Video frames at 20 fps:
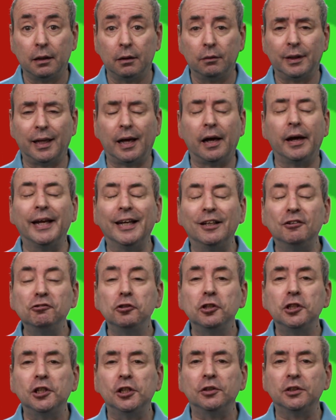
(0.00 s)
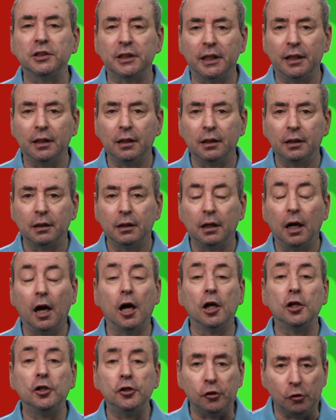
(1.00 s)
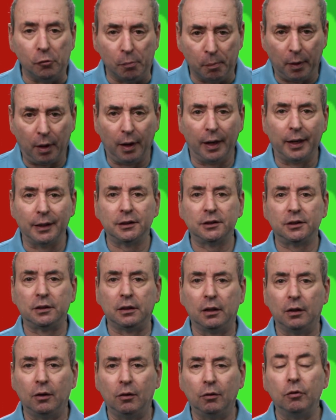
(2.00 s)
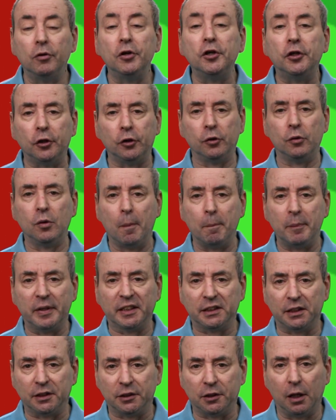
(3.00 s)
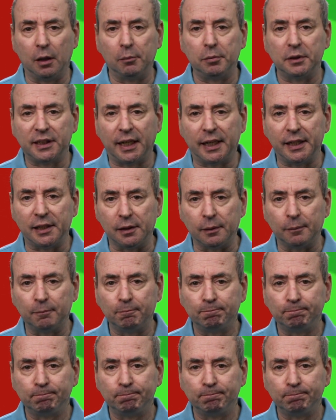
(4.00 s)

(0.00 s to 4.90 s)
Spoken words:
without introducing a new bias or a new misinterpretation?